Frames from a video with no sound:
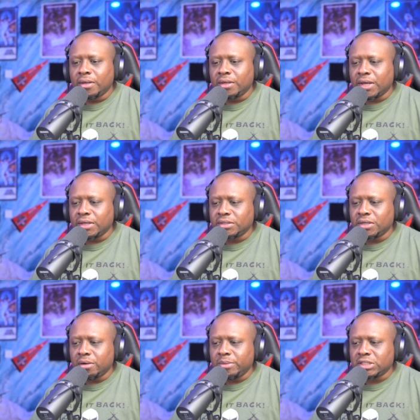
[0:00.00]
Yeah, he's
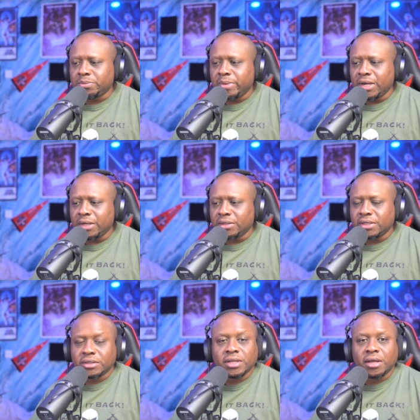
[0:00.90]
going to be spending,
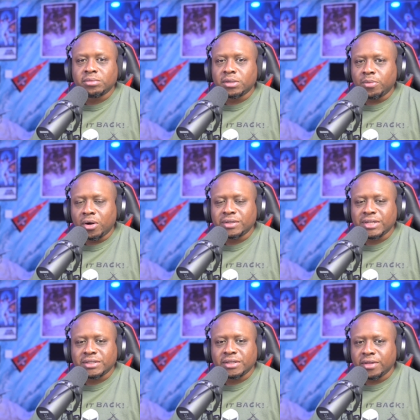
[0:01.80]
since tomorrow is
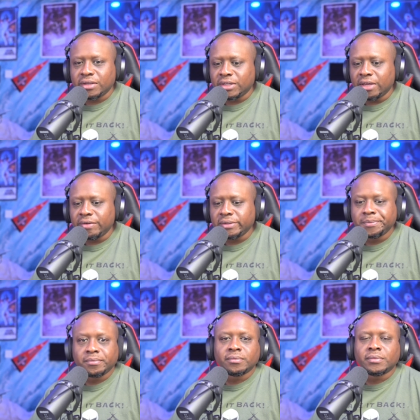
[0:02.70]
actually Thanksgiving,
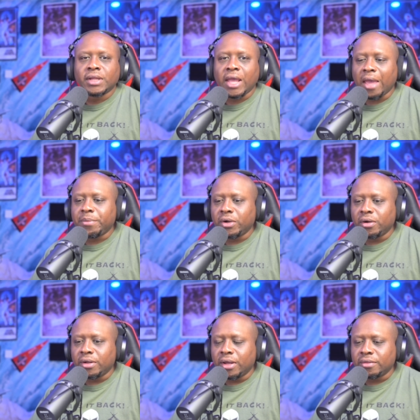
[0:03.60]
happy
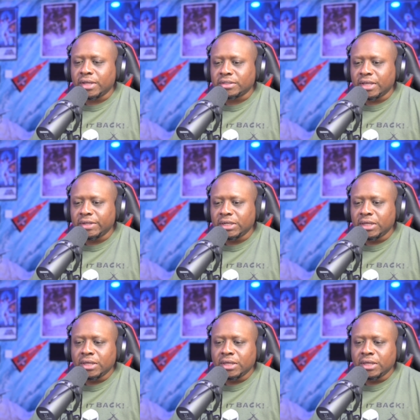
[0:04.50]
early Thanksgiving,